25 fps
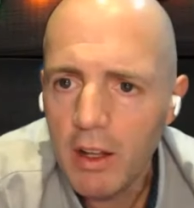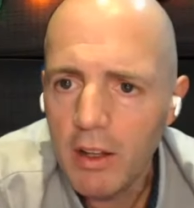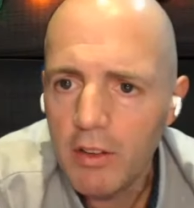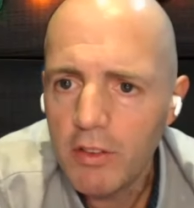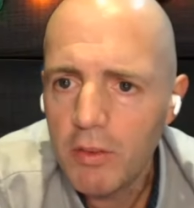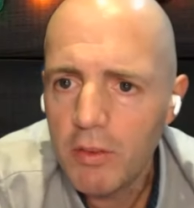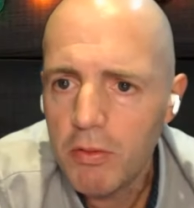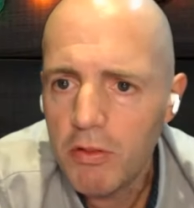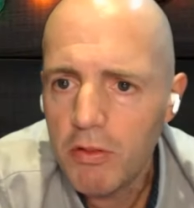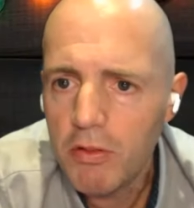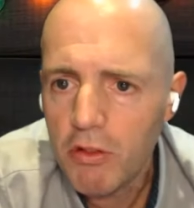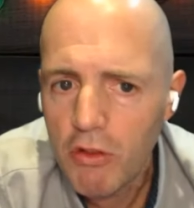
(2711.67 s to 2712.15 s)

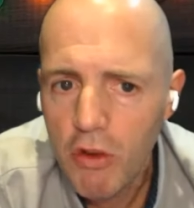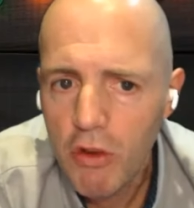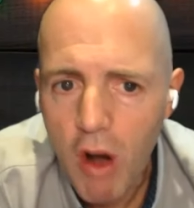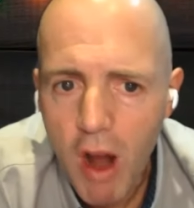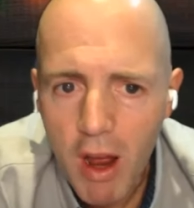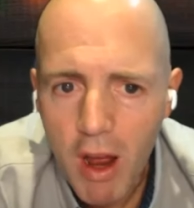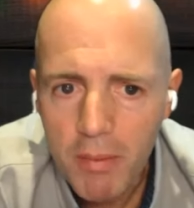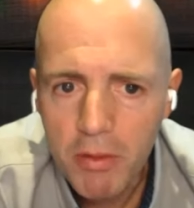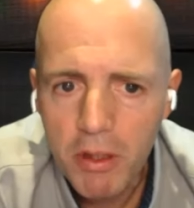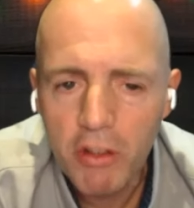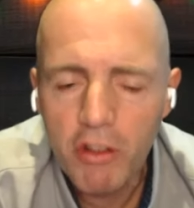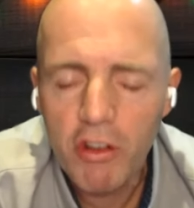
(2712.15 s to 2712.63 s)

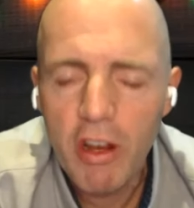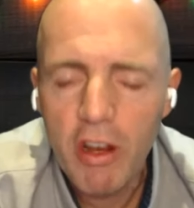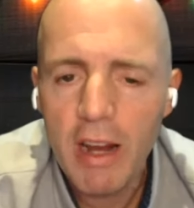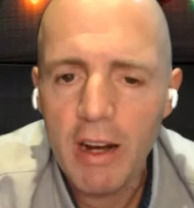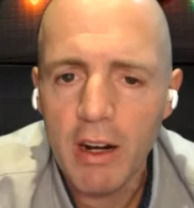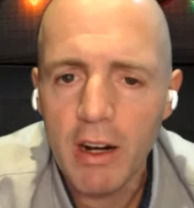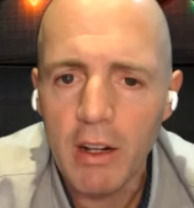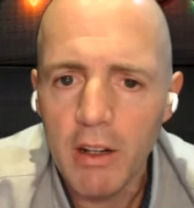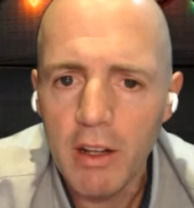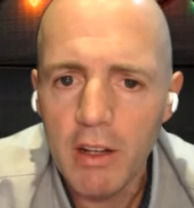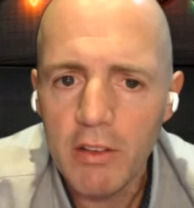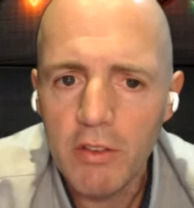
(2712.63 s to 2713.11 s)
subscribe to the
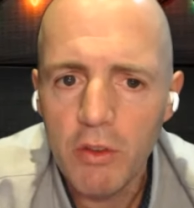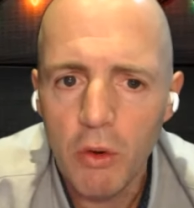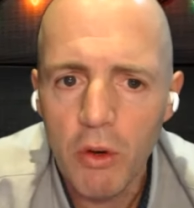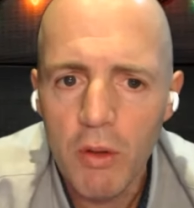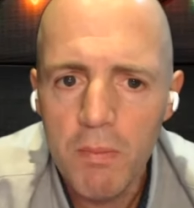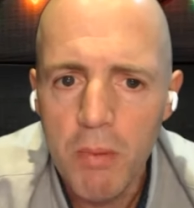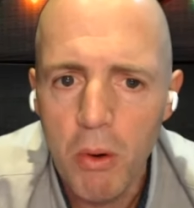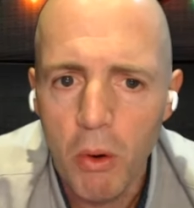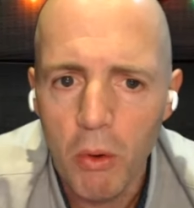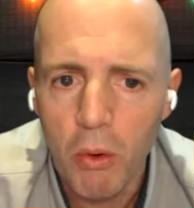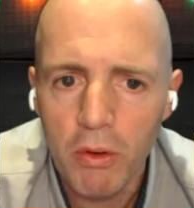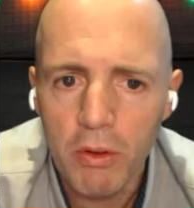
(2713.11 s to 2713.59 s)
channel. That's all
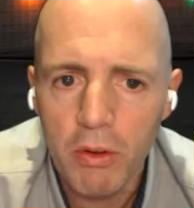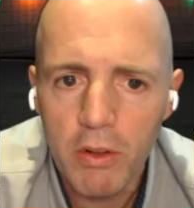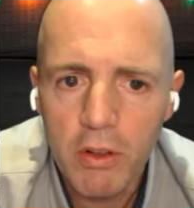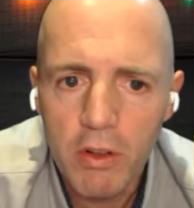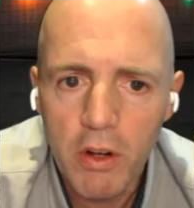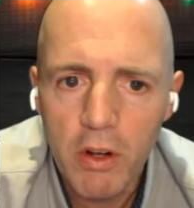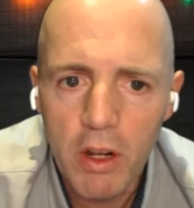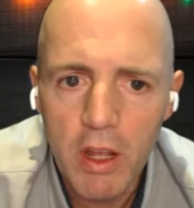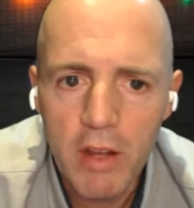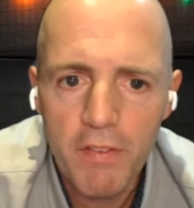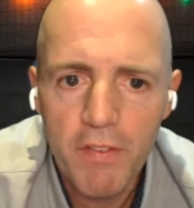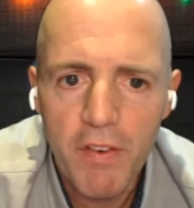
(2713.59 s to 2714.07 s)
important.
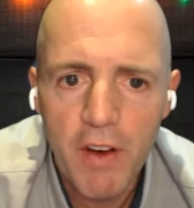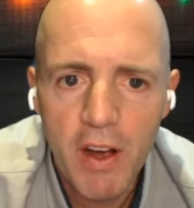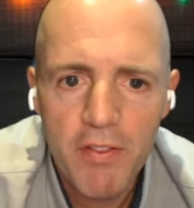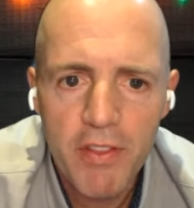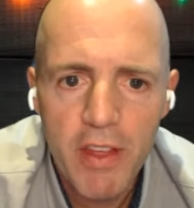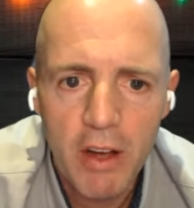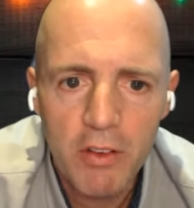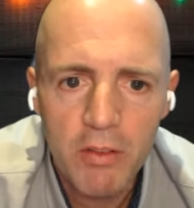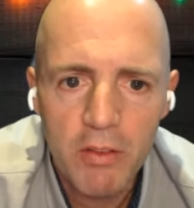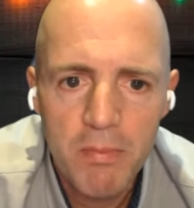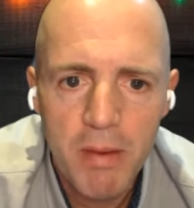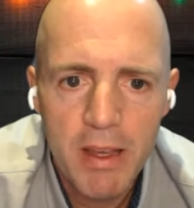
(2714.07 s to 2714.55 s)
Got to hit
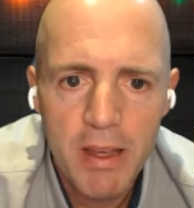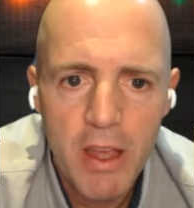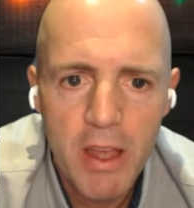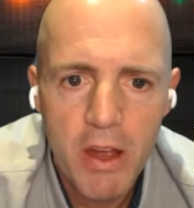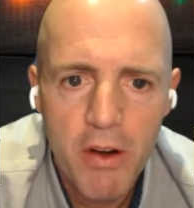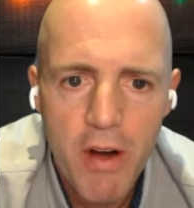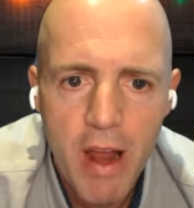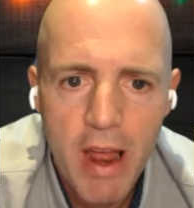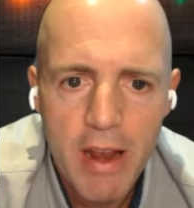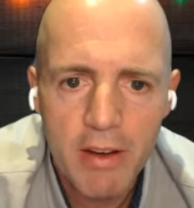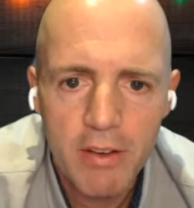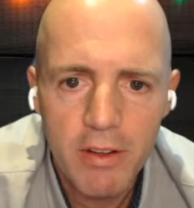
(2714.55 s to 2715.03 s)
5,000 by
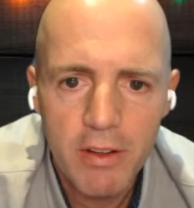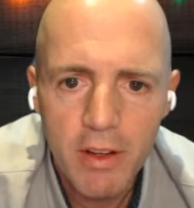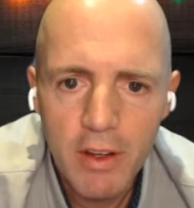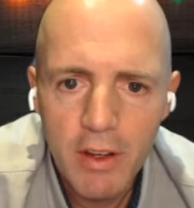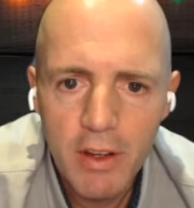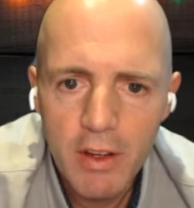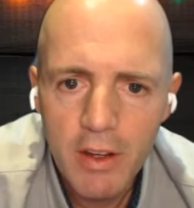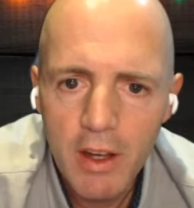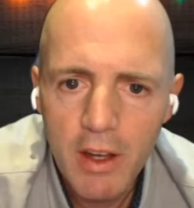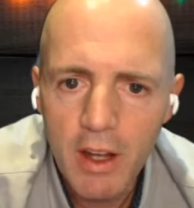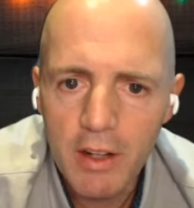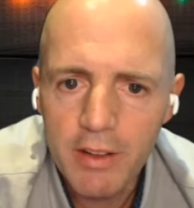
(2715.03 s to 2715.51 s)
year end,
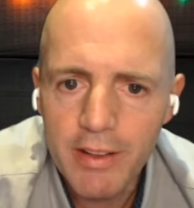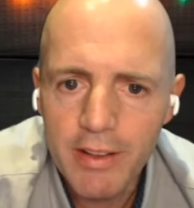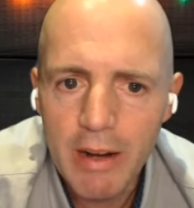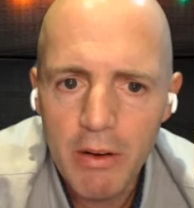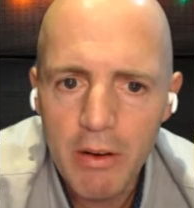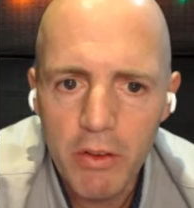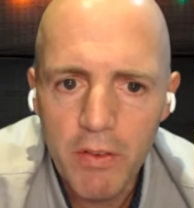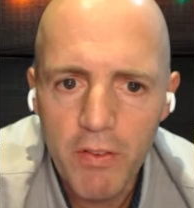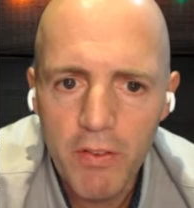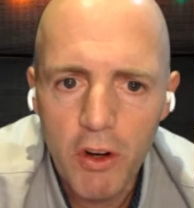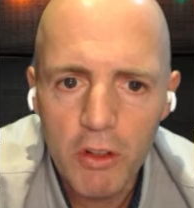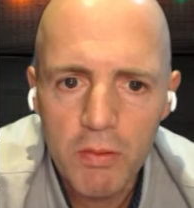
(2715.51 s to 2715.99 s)
and
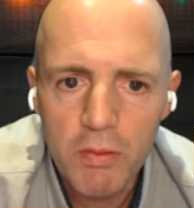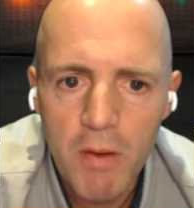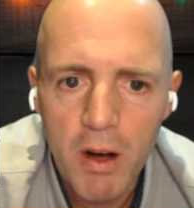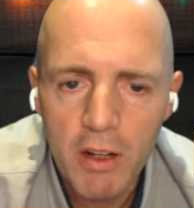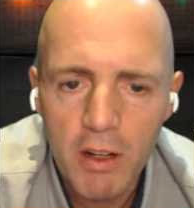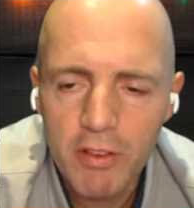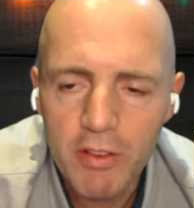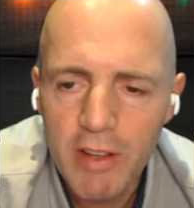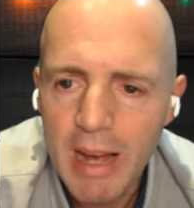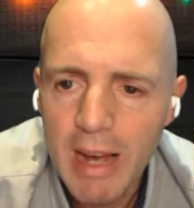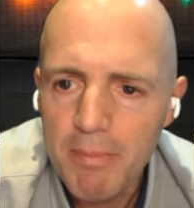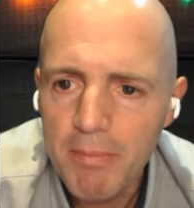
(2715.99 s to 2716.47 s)
download the Vox
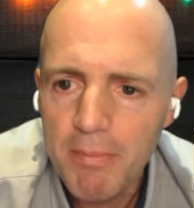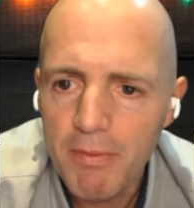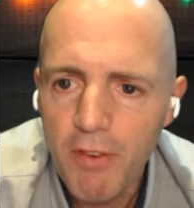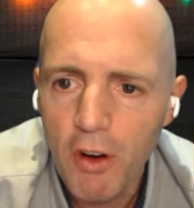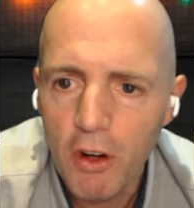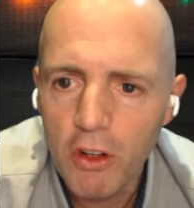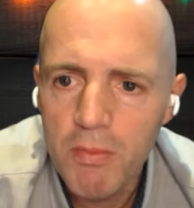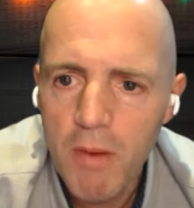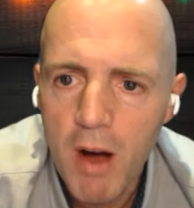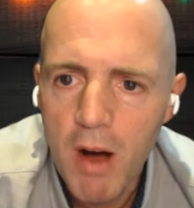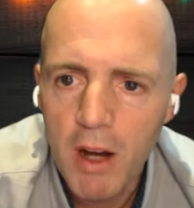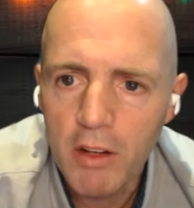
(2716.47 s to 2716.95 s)
Markets app,
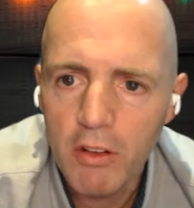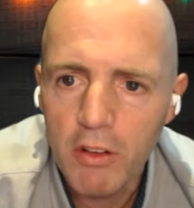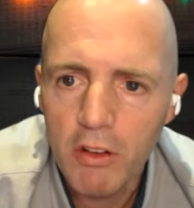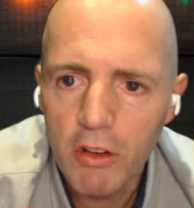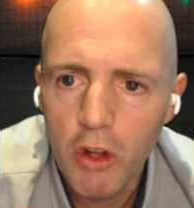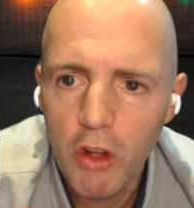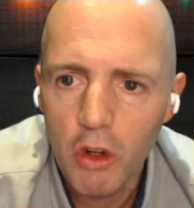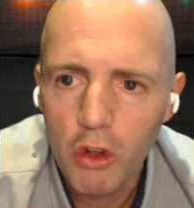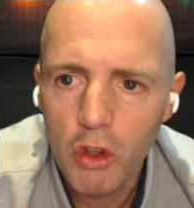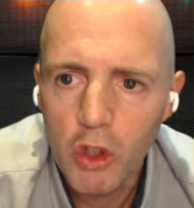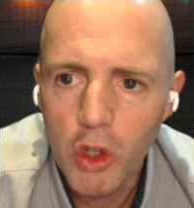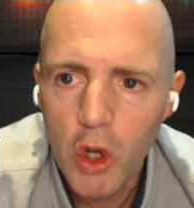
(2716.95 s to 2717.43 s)

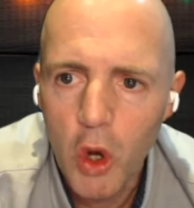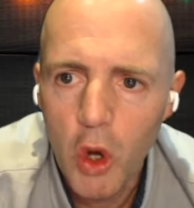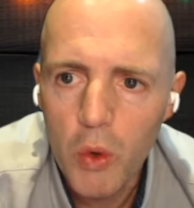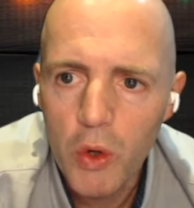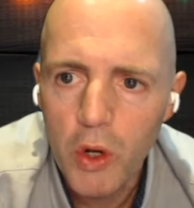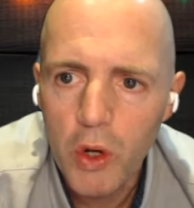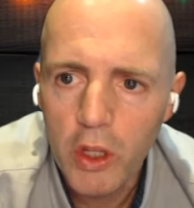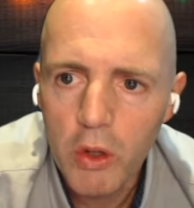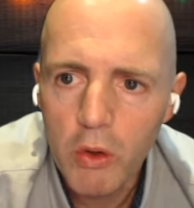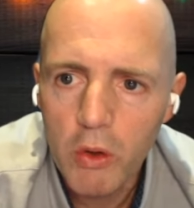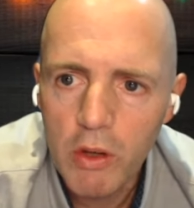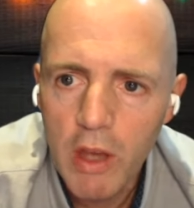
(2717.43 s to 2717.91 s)

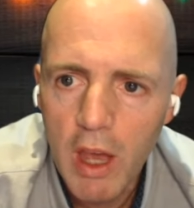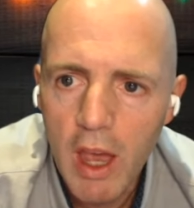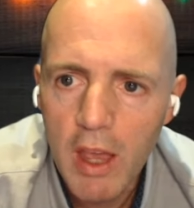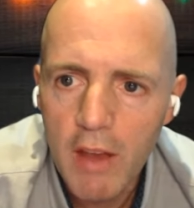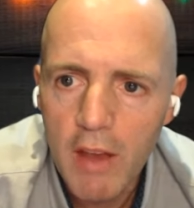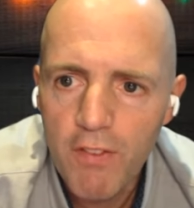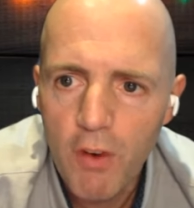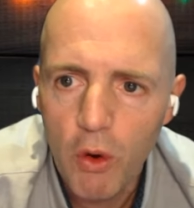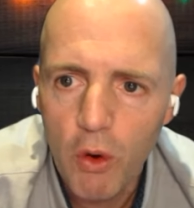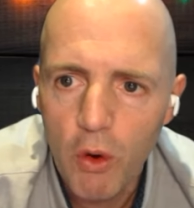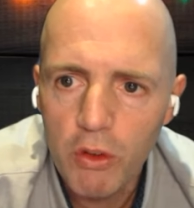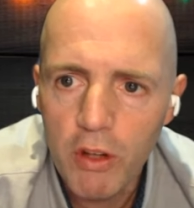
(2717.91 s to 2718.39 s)

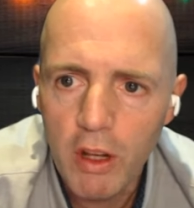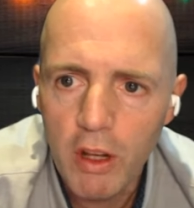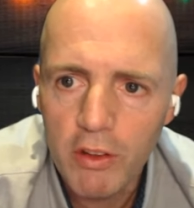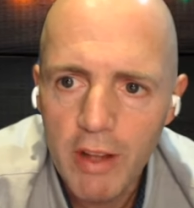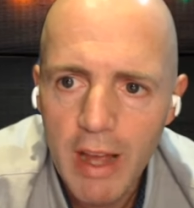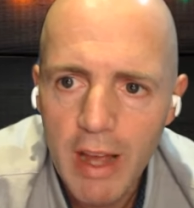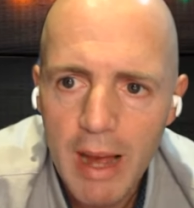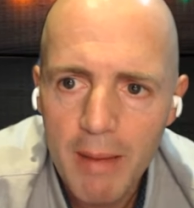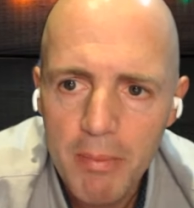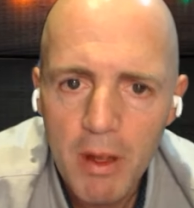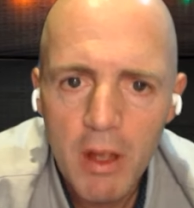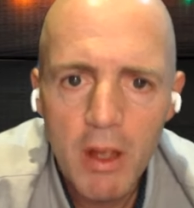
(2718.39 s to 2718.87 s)

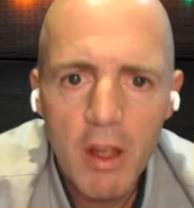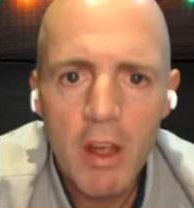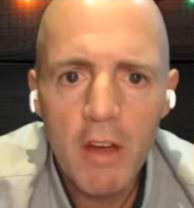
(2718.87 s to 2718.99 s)
VoxMarkets.co.uk/app.